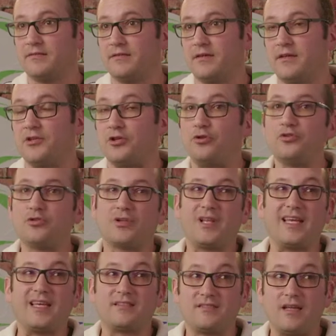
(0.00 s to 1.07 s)
Usually
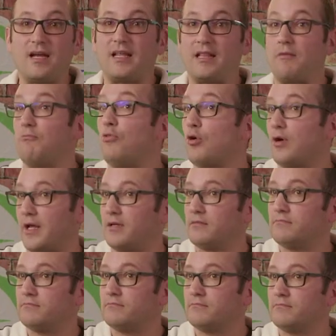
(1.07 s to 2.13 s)
it's done in the morning
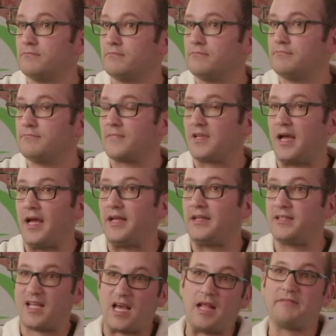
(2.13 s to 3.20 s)
okay, to
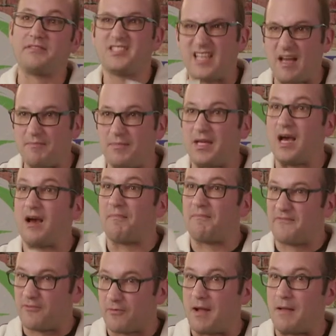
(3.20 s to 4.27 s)
kind of set me up
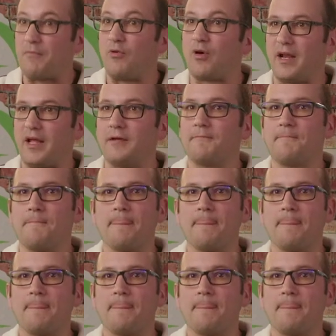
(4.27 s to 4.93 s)
for my morning.